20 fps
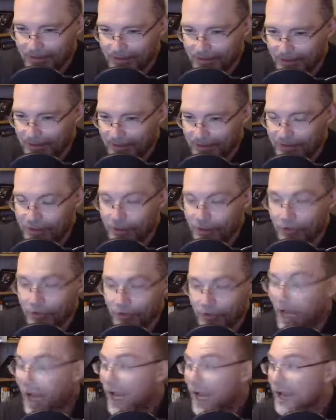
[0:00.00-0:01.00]
Dude,
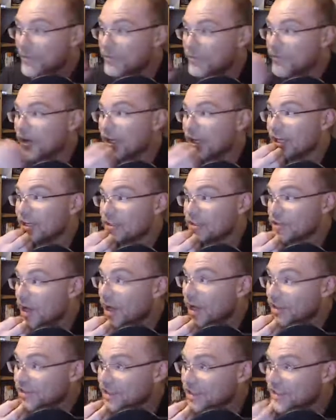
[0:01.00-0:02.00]
I am fucking exhausted.